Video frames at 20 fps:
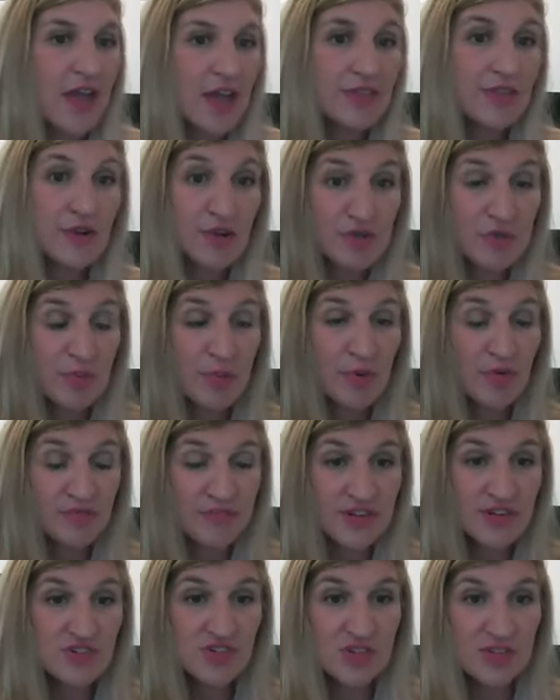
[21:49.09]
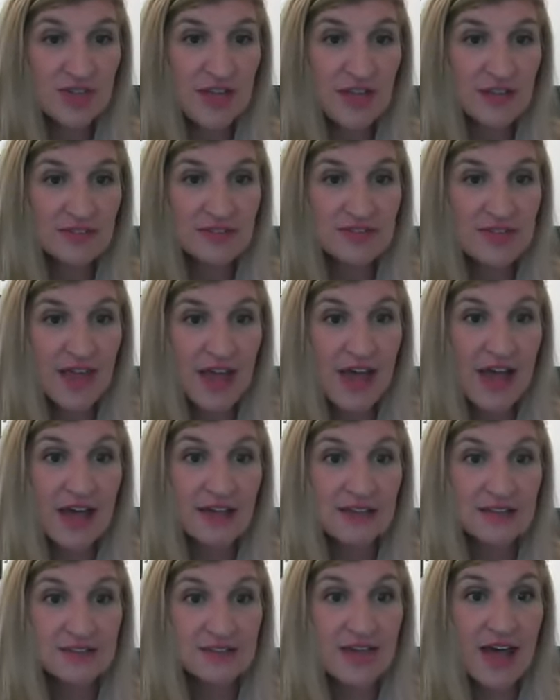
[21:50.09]
and there is a provision that
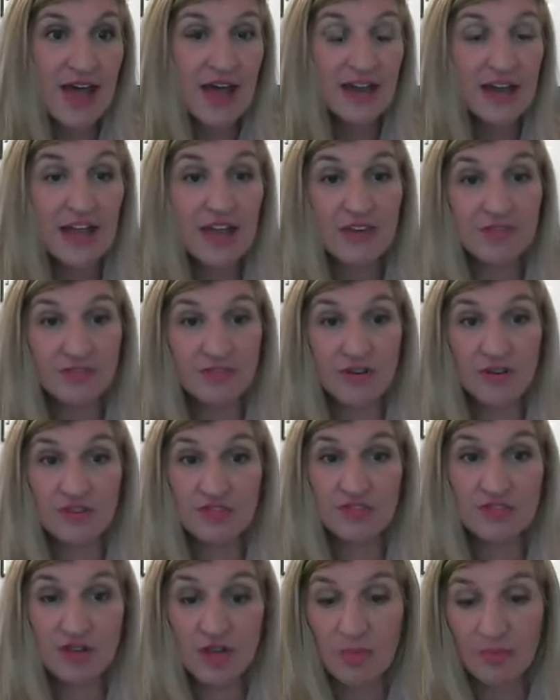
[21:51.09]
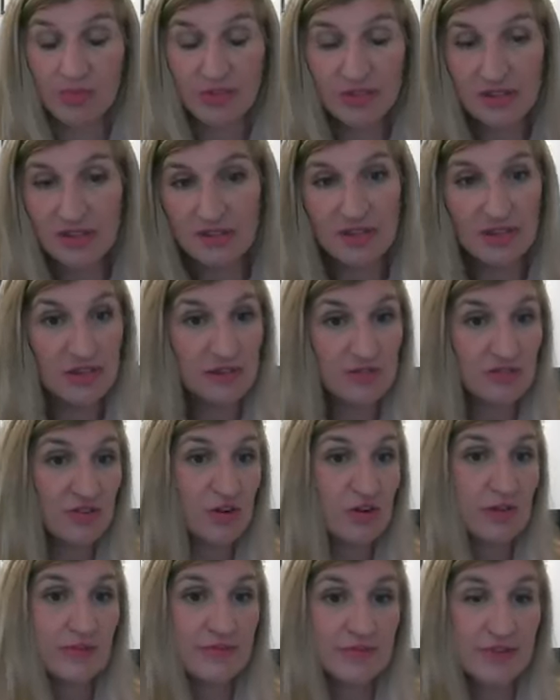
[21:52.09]
says that if there's completely
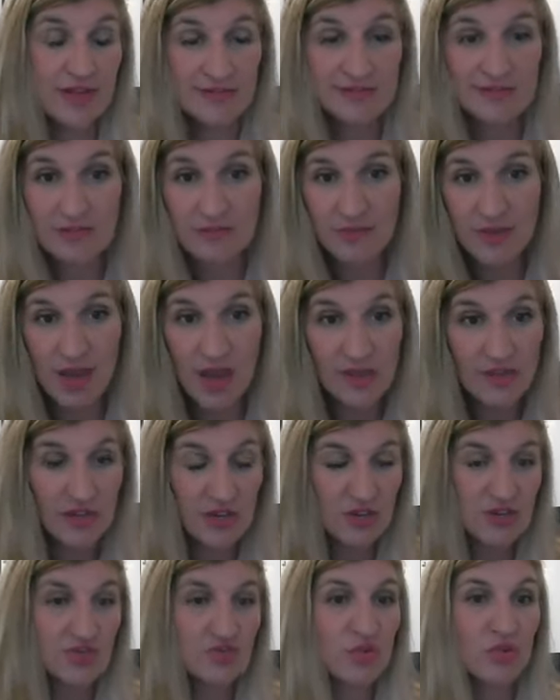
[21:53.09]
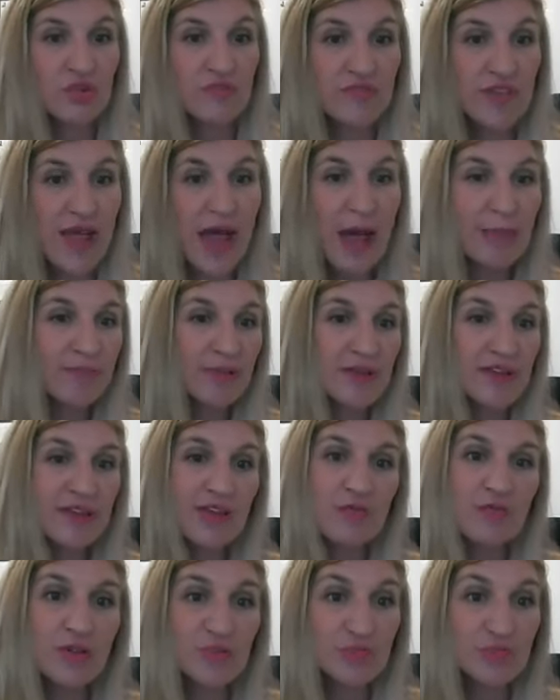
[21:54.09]
circumstances beyond the control of the applicant,